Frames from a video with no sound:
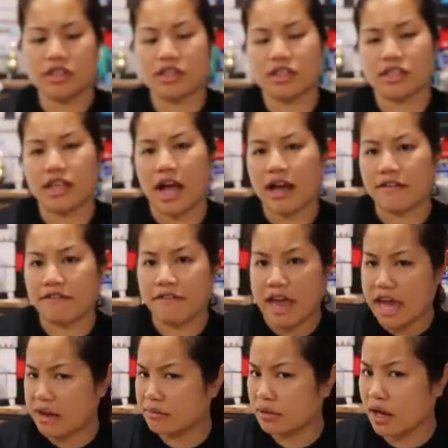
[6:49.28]
into the
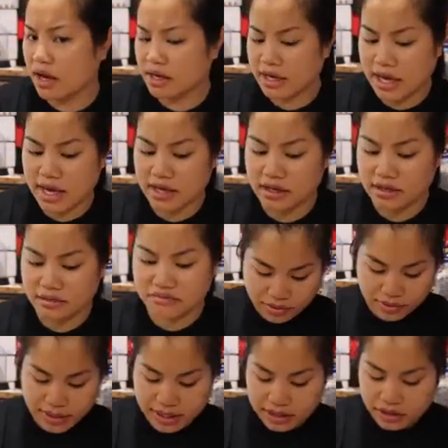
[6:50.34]
sci-fan block yet.
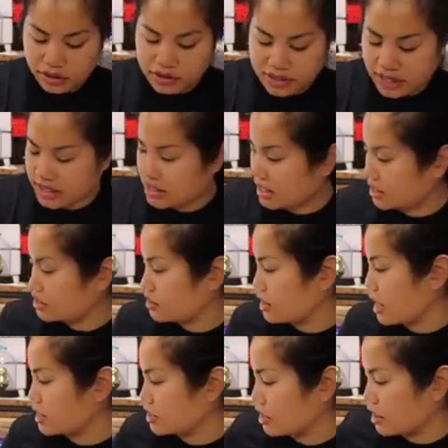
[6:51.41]
We didn't lose anything, so
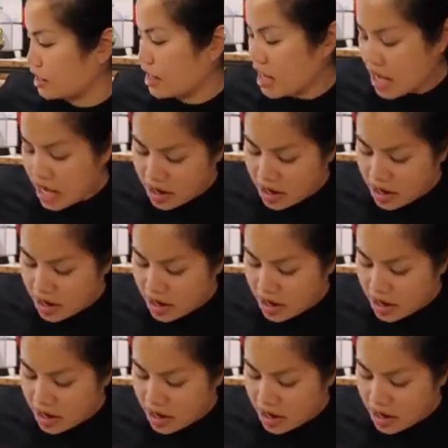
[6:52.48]
that's good.